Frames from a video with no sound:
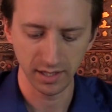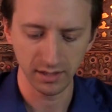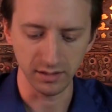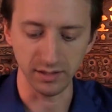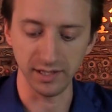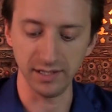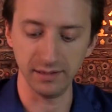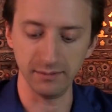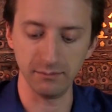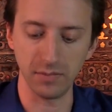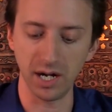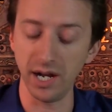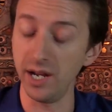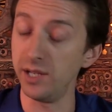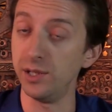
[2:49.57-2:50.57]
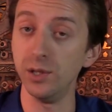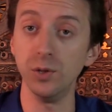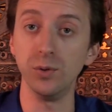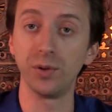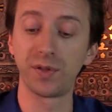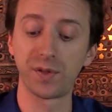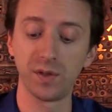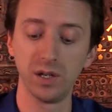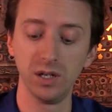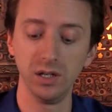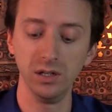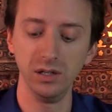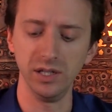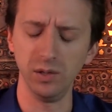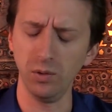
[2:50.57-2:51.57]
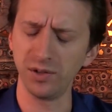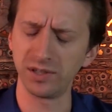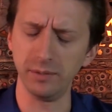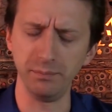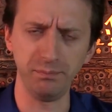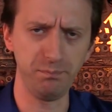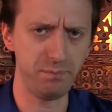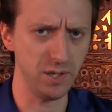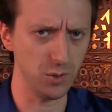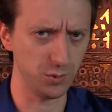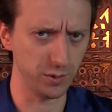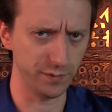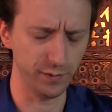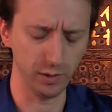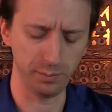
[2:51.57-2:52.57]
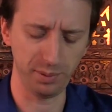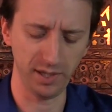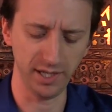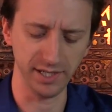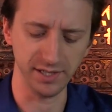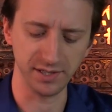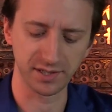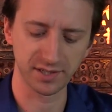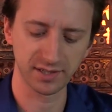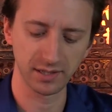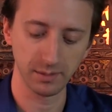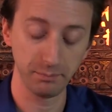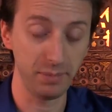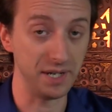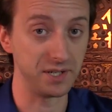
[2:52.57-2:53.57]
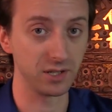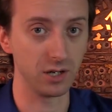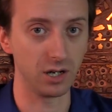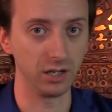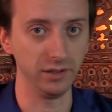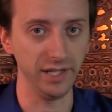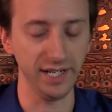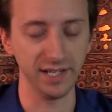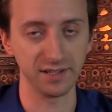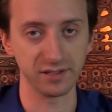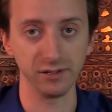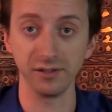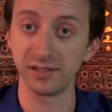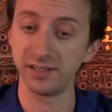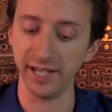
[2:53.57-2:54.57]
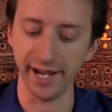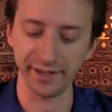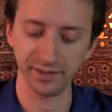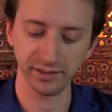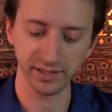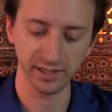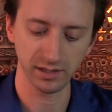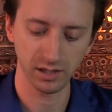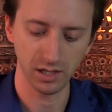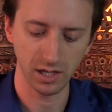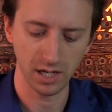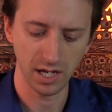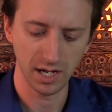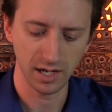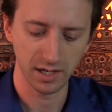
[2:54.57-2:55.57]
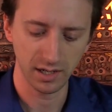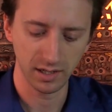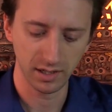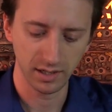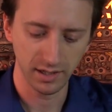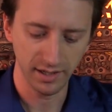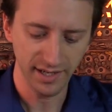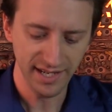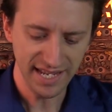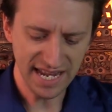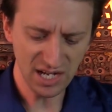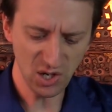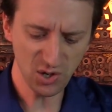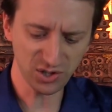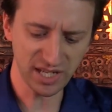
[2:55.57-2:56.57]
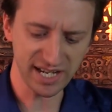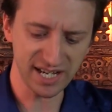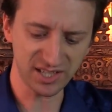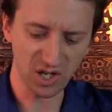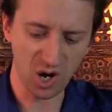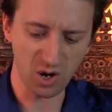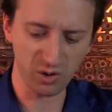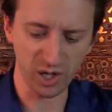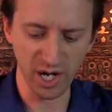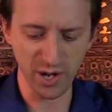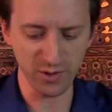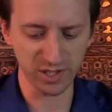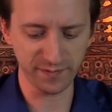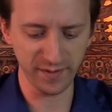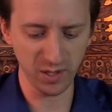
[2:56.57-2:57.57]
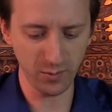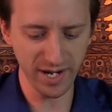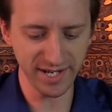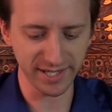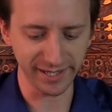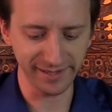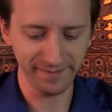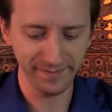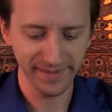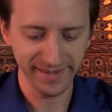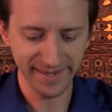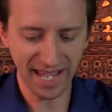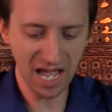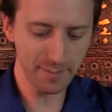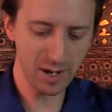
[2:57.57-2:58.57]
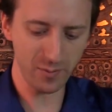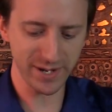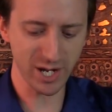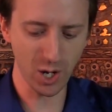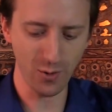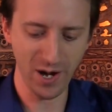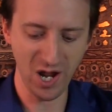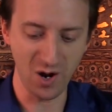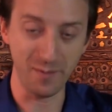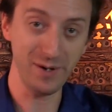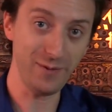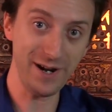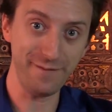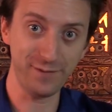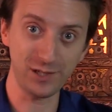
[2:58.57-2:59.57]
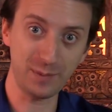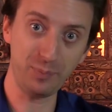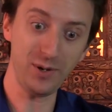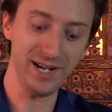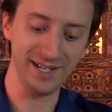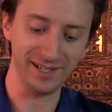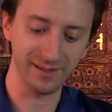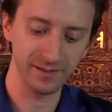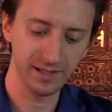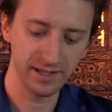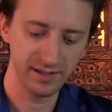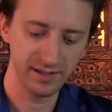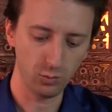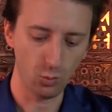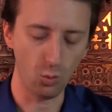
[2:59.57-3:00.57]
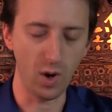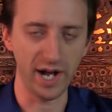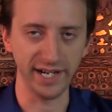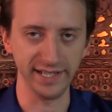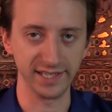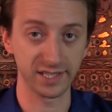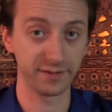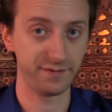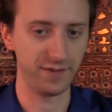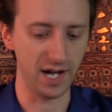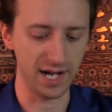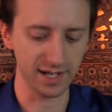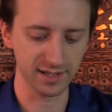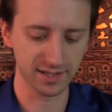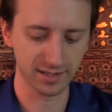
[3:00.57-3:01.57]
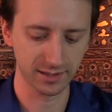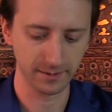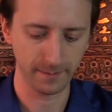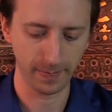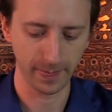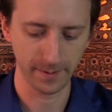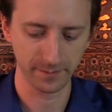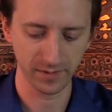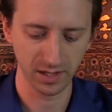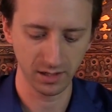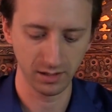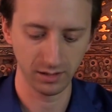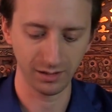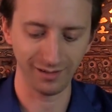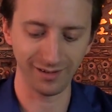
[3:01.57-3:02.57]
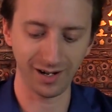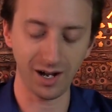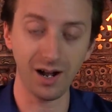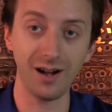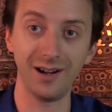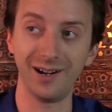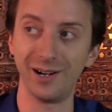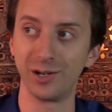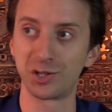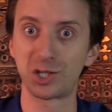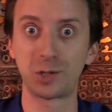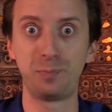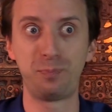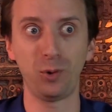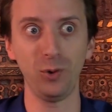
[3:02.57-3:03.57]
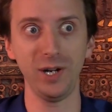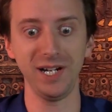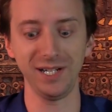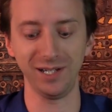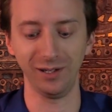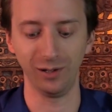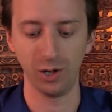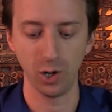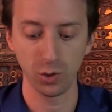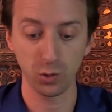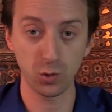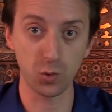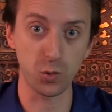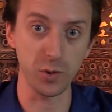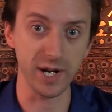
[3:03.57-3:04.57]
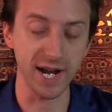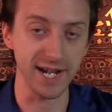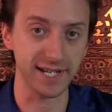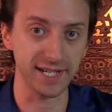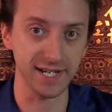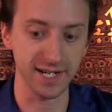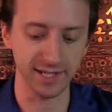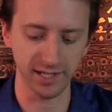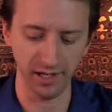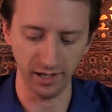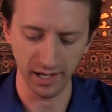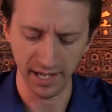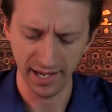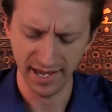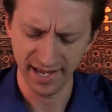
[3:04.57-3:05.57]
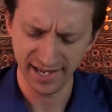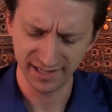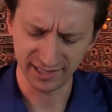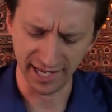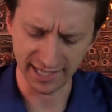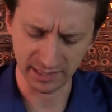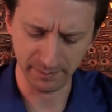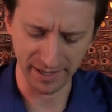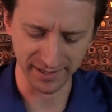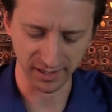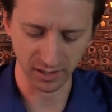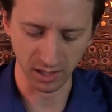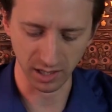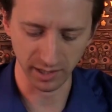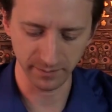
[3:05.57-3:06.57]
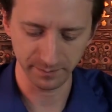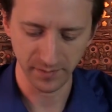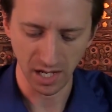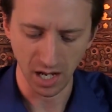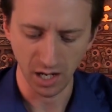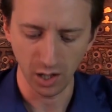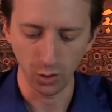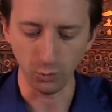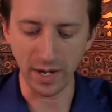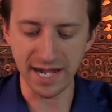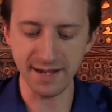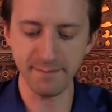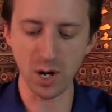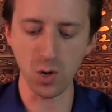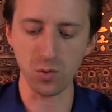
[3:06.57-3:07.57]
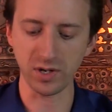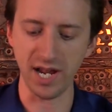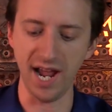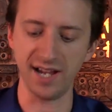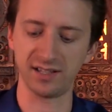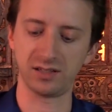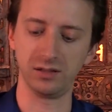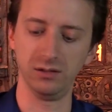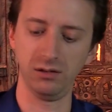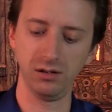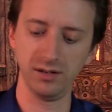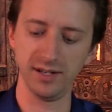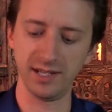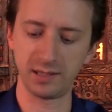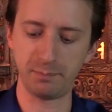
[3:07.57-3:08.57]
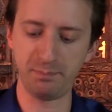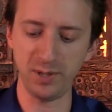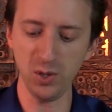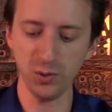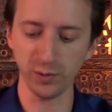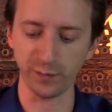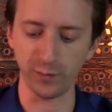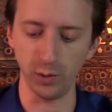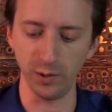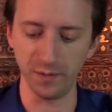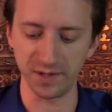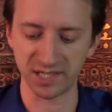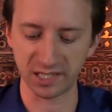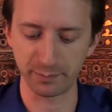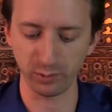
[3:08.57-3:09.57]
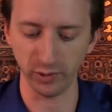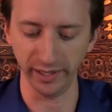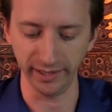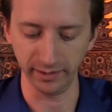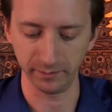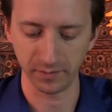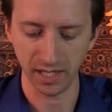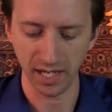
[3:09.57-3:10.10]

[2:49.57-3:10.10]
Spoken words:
In my youth, it was a beautiful place, Pentagon answers sadly. It looks like it's all closed for the winter. How about we go home and wait for spring? Whines Fox. Ah, spring! Good idea, says Pentagon. Rainbow Castle is beautiful in the spring.